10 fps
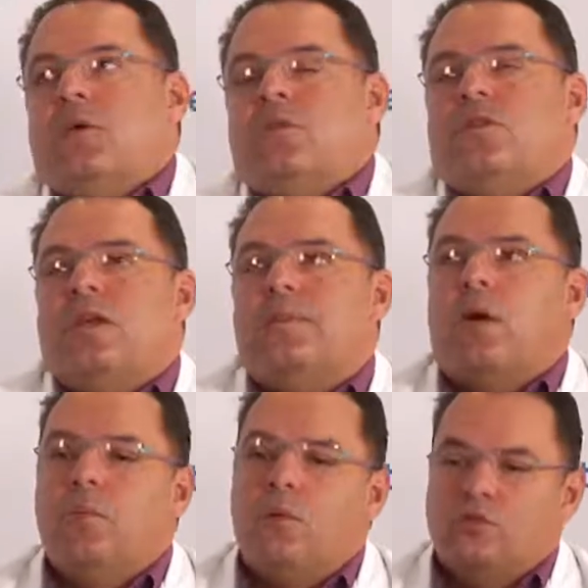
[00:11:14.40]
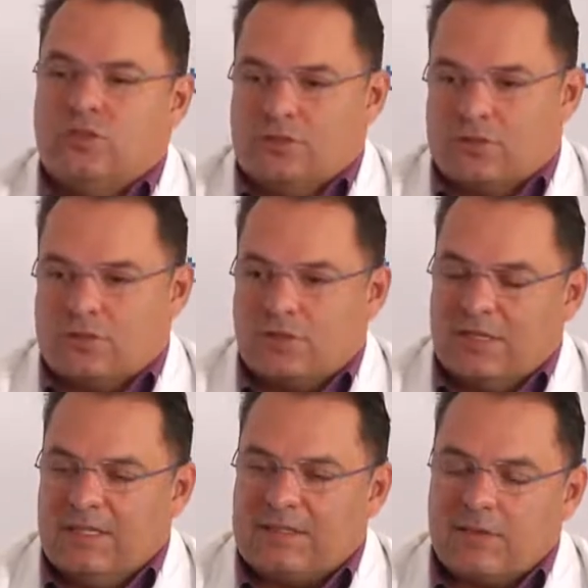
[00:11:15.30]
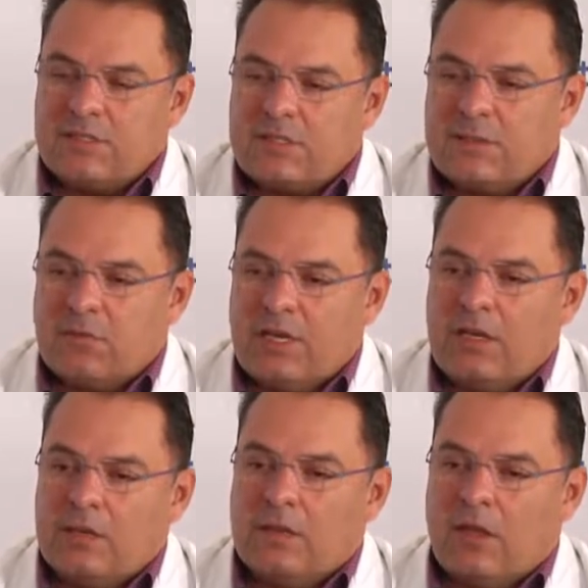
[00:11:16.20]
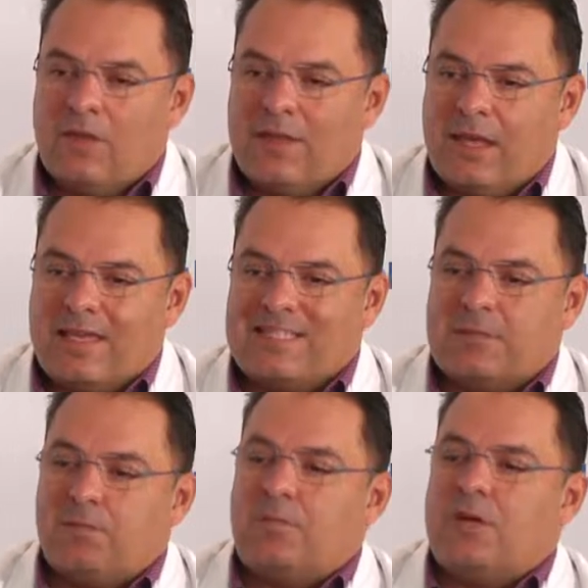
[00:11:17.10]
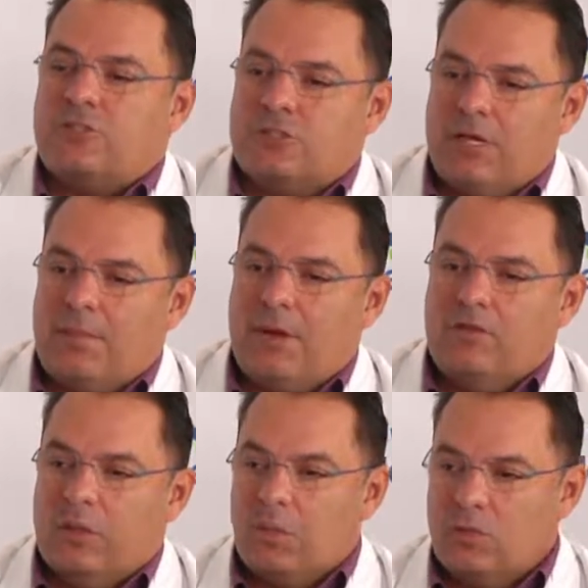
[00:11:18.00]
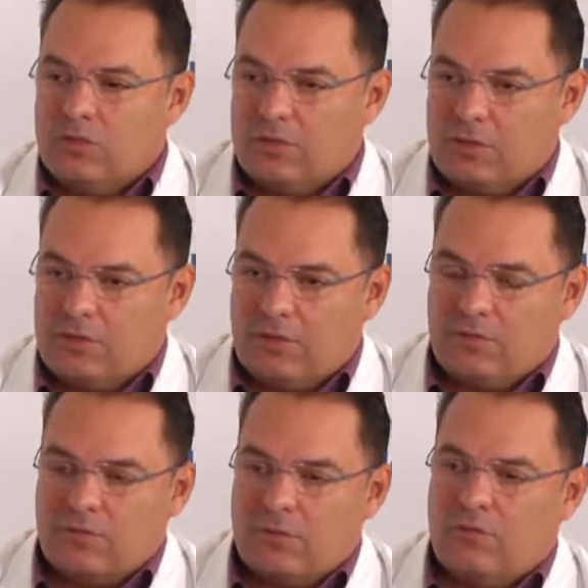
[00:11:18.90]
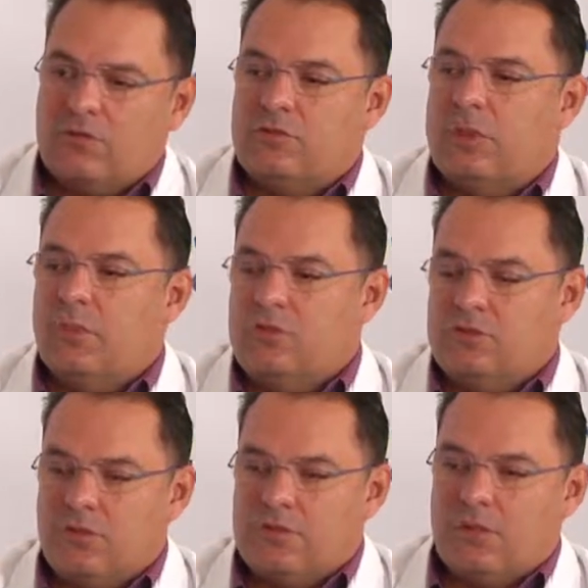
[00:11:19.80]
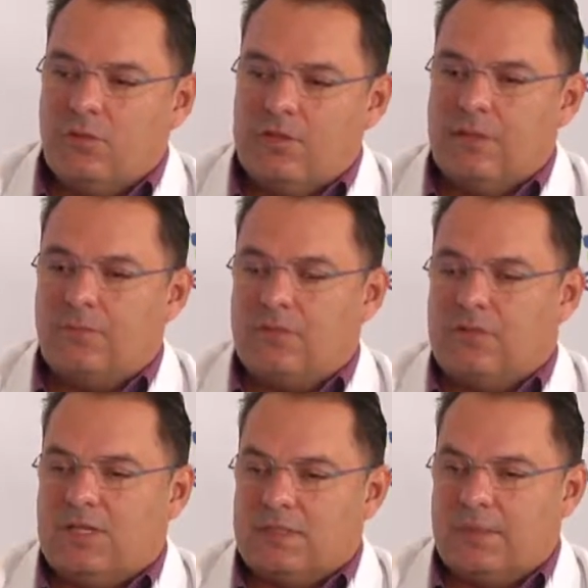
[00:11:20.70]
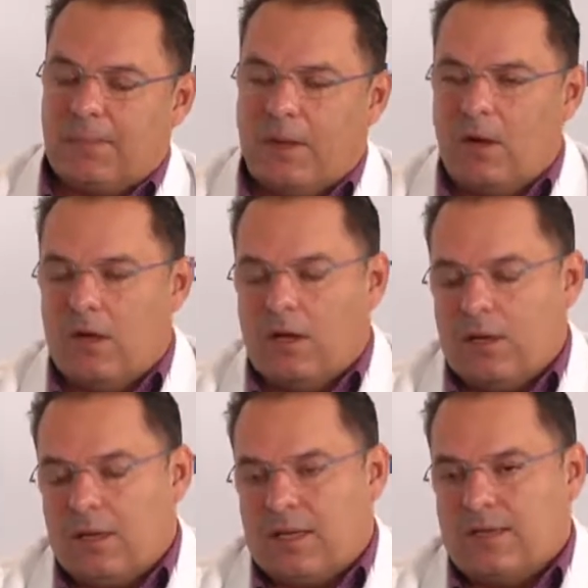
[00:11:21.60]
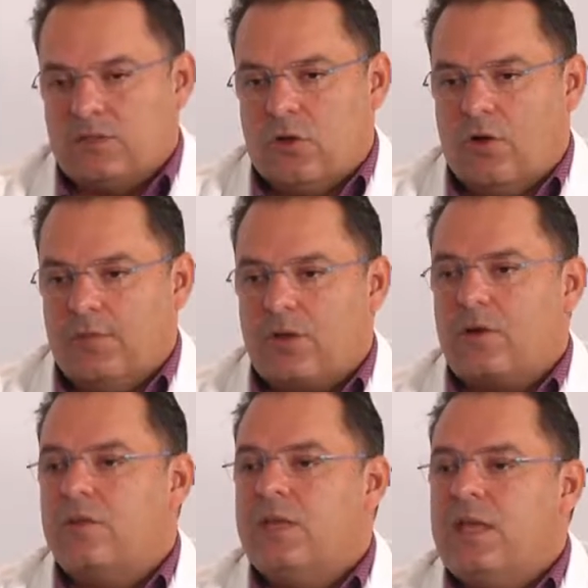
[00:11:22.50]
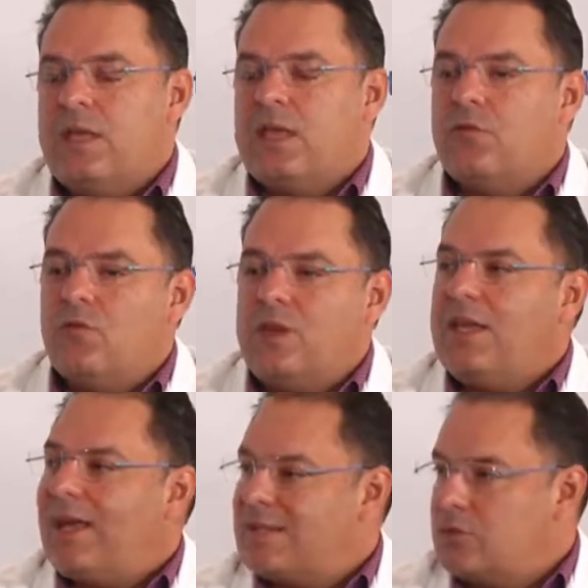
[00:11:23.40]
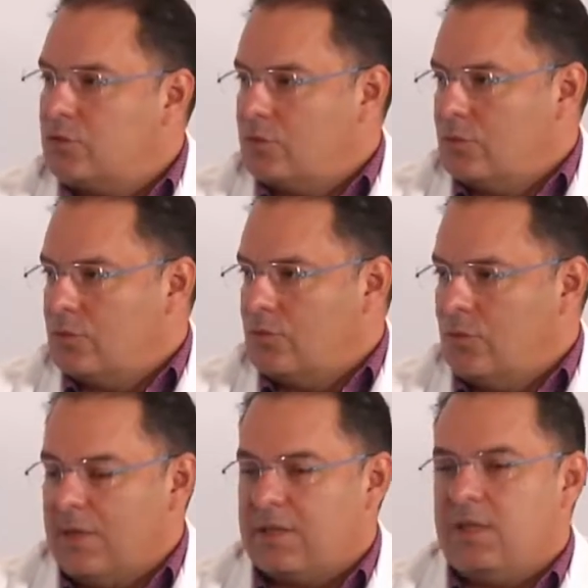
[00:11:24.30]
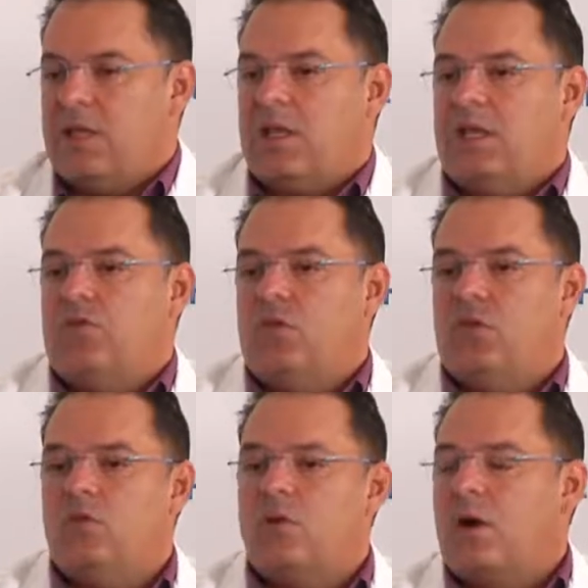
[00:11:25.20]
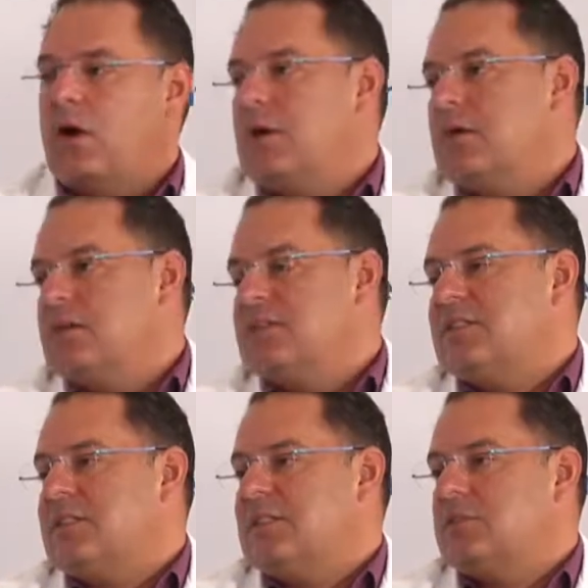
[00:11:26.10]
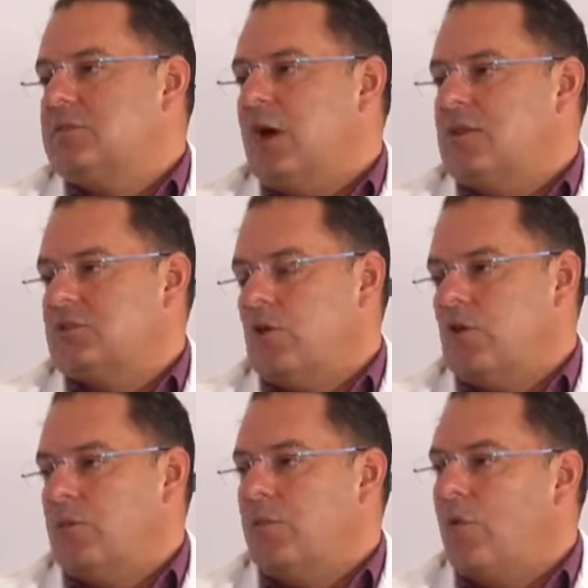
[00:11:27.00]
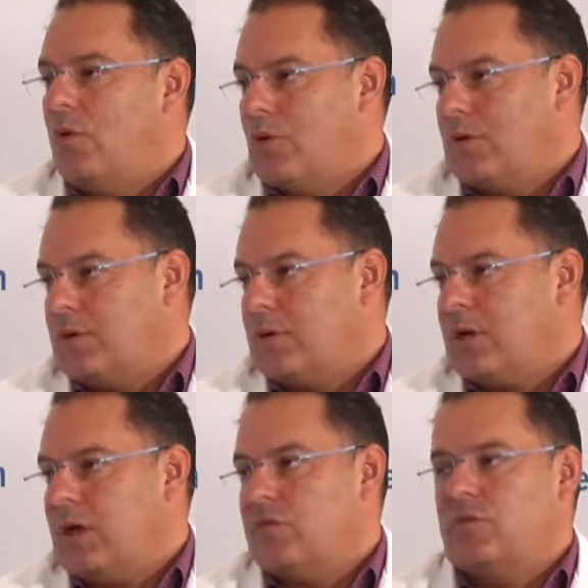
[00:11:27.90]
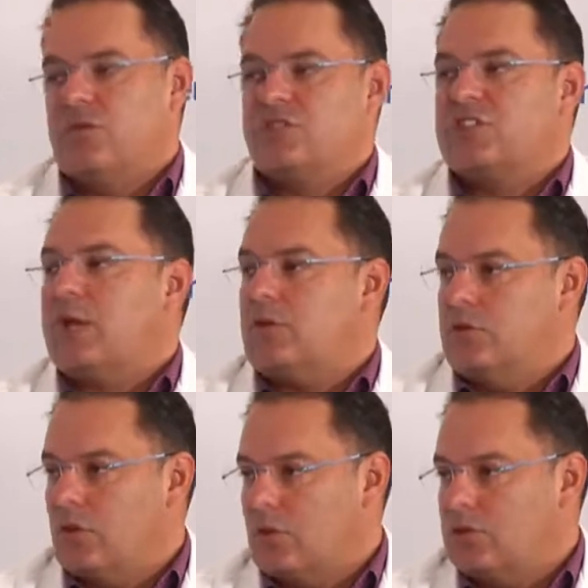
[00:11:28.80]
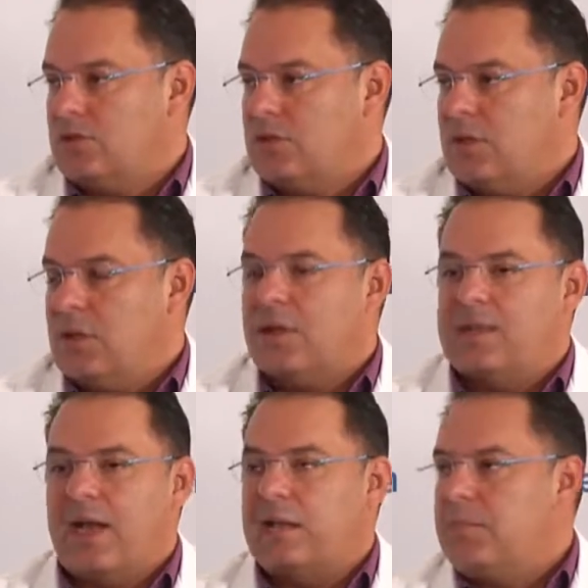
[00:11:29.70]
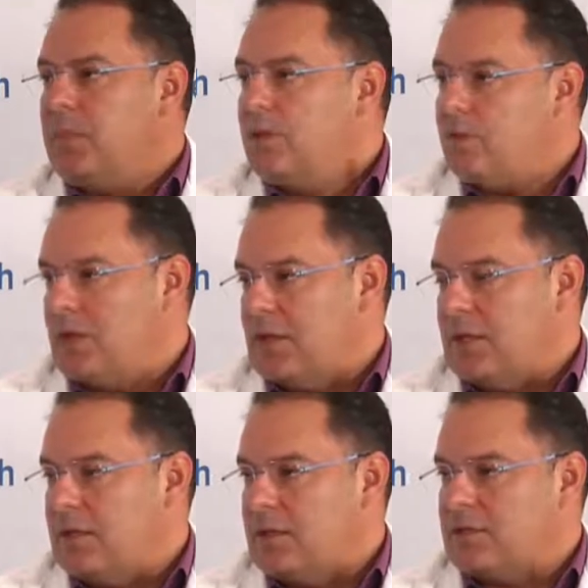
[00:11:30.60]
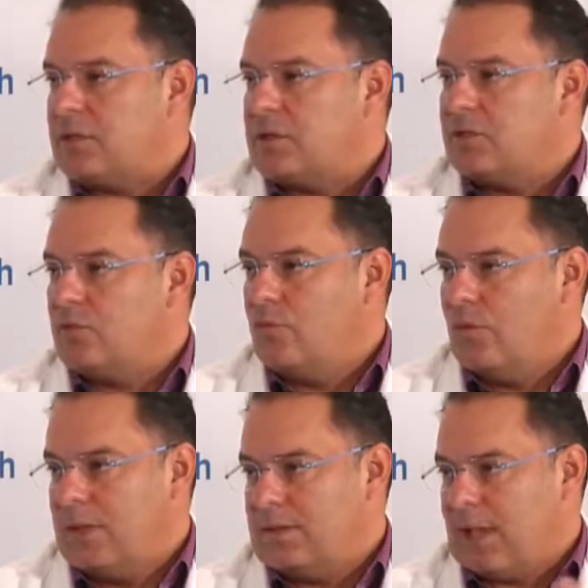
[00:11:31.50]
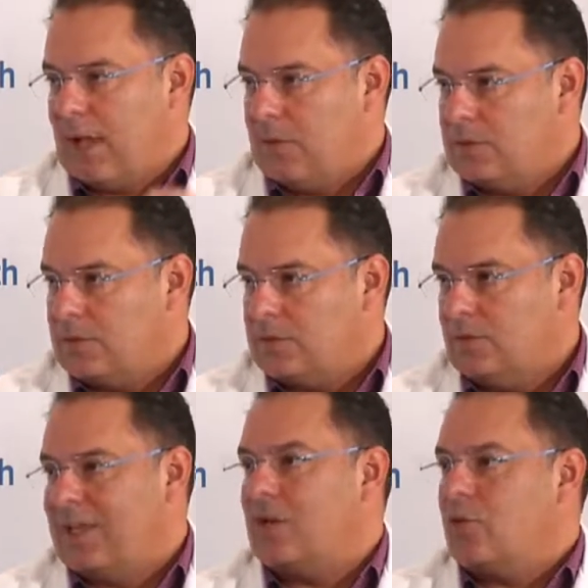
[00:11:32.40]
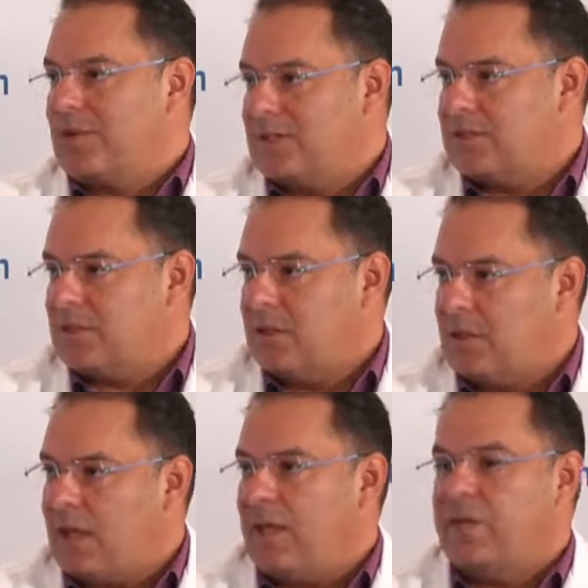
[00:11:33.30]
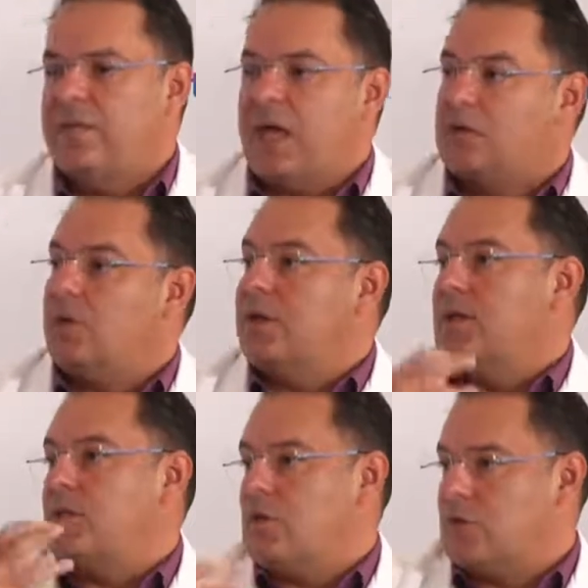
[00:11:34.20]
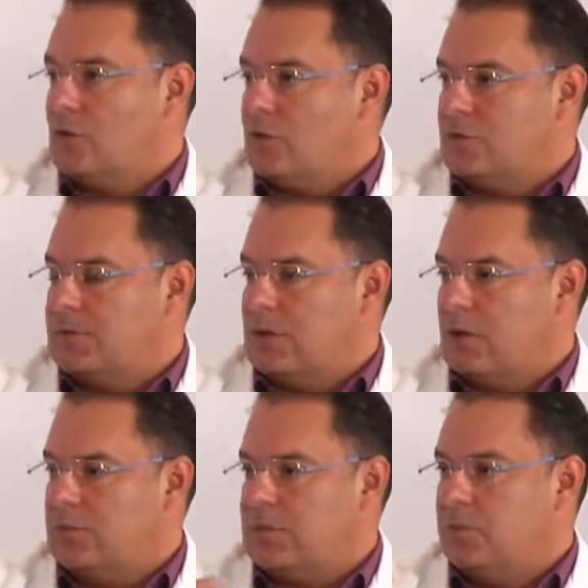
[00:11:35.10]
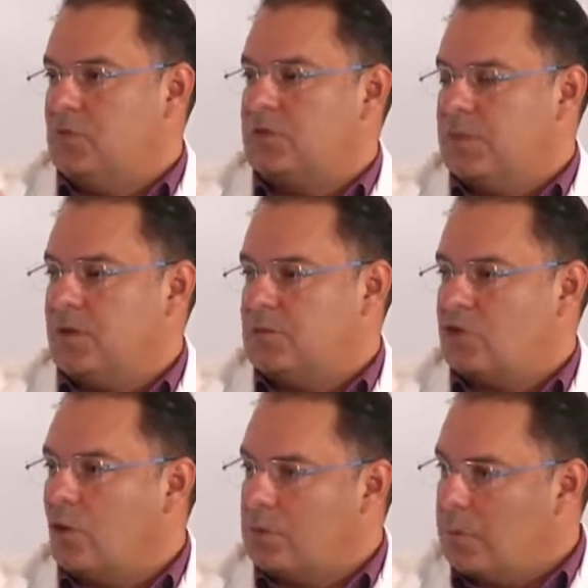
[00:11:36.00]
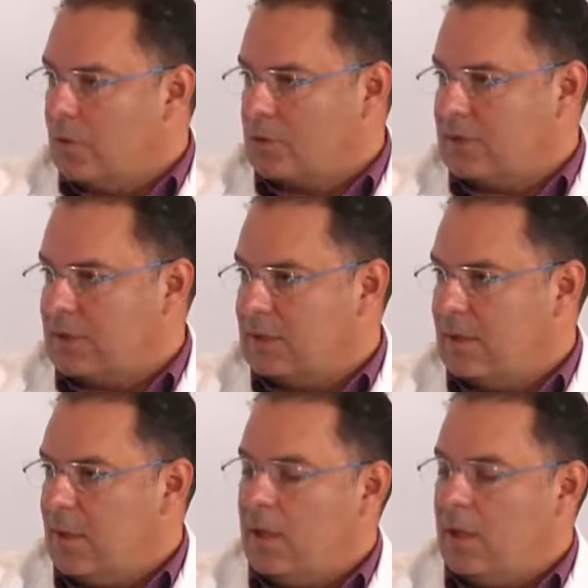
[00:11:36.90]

when you think about boosters, there is really nothing special about the booster, that for some reason the booster is the one that protects against Omicron. It really has to do with if you are 6 months or more after your second dose, that immunity starts to wane down, to decrease. And then that's why the third dose becomes, the booster becomes so important.